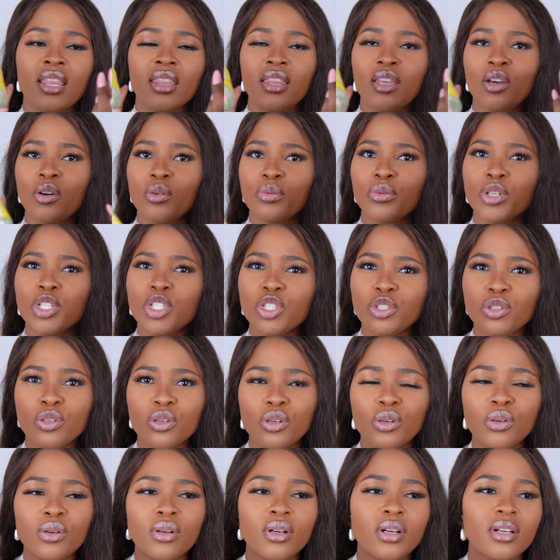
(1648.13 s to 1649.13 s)
The
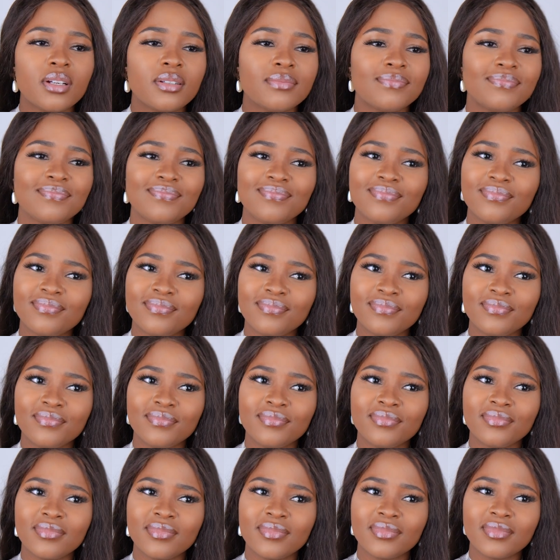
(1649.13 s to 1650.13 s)
original,
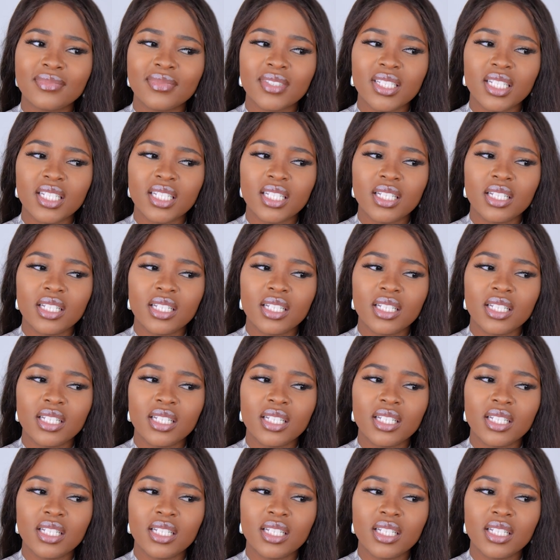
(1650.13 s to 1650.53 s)
um,